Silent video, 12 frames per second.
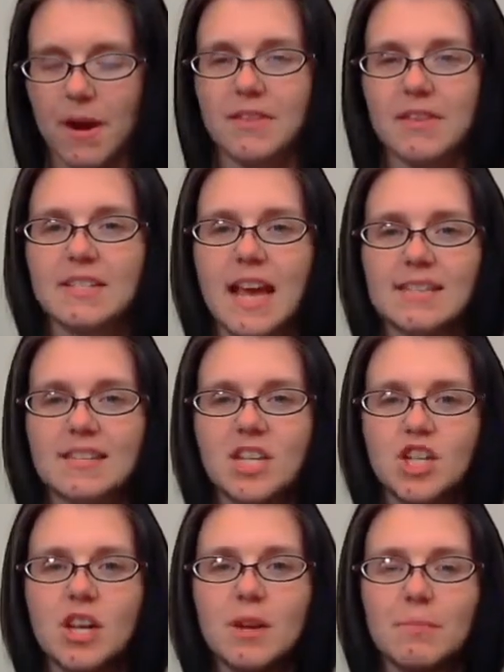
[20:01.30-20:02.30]
by the
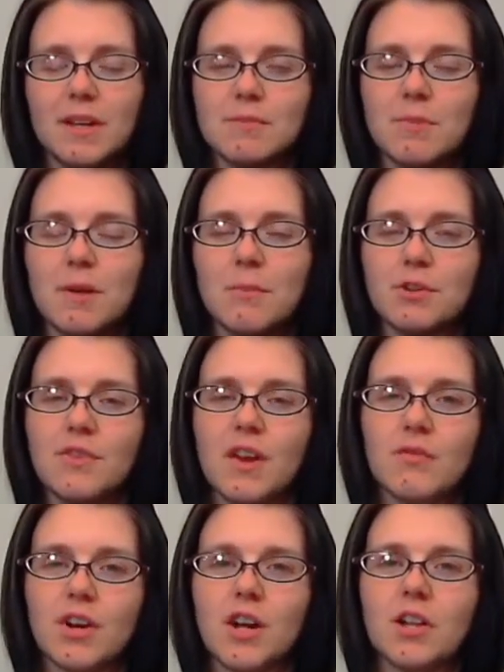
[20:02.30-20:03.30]
Sassy Sheep. It's my most
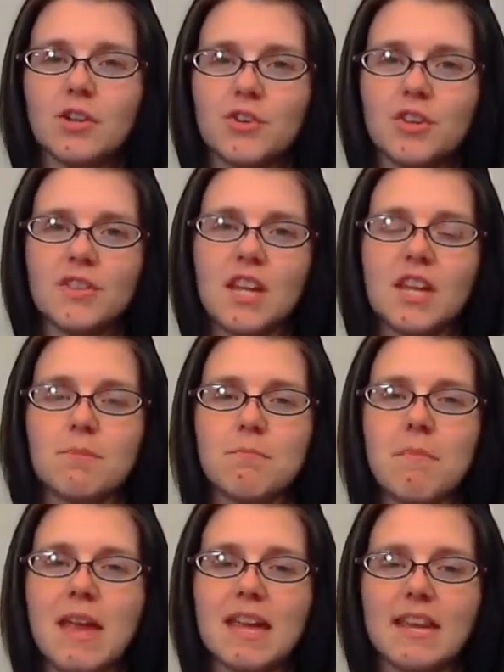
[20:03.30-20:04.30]
favorite color that they
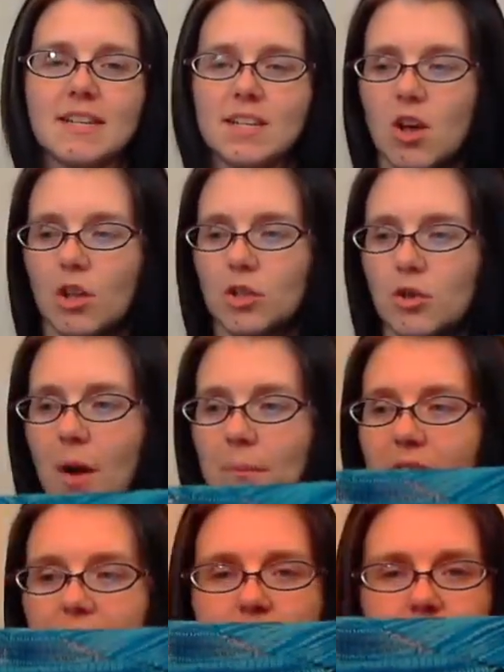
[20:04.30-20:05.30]
make. It's called
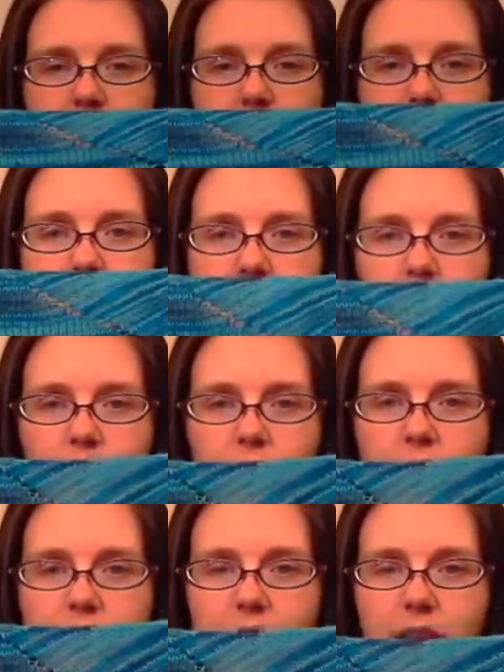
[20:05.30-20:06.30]
Tropics. Here
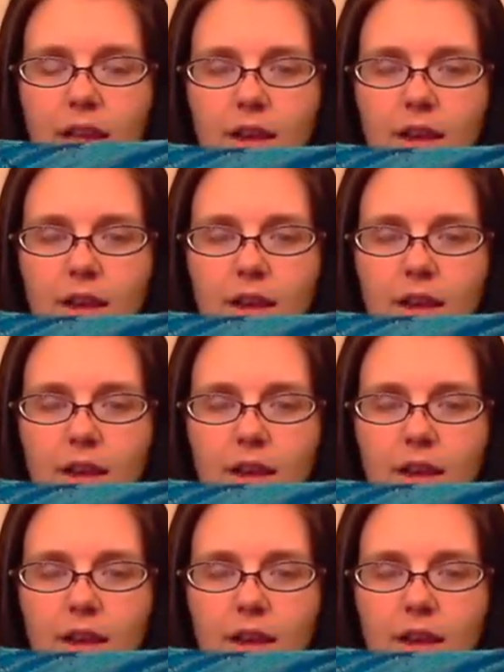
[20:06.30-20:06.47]
it is